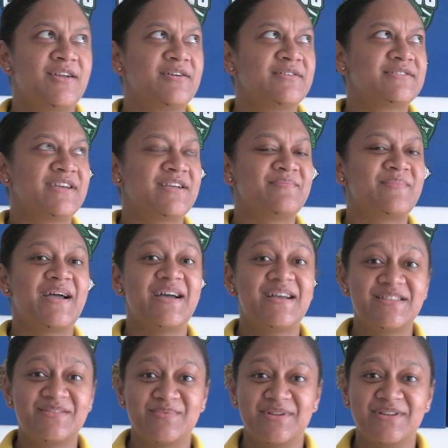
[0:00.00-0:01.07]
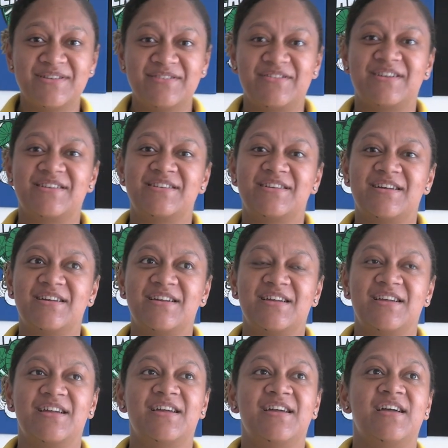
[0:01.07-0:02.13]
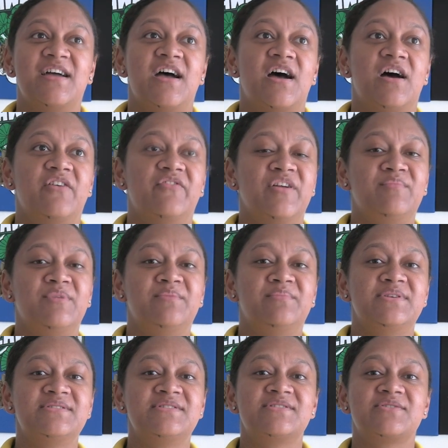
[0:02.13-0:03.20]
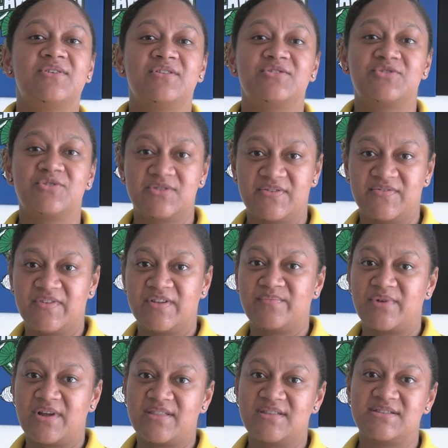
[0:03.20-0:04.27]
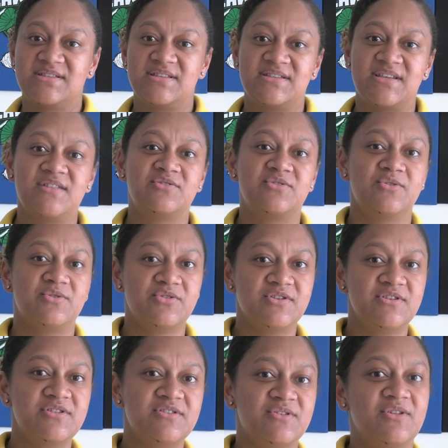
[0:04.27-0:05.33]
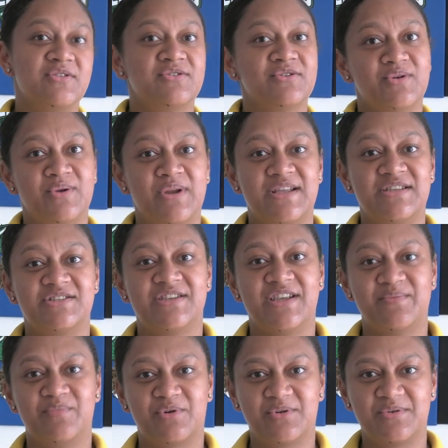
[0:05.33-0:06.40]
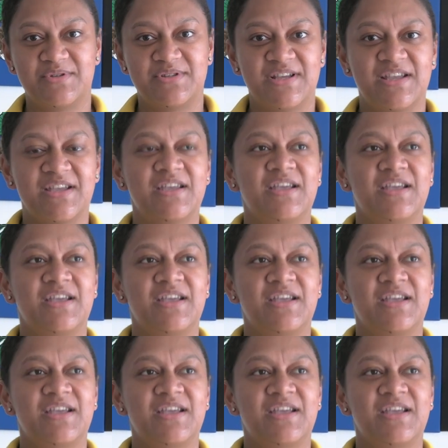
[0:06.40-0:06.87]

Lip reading: alongside my husband, run a family business called Joseph and Brothers Design Solutions, also known as J Bros.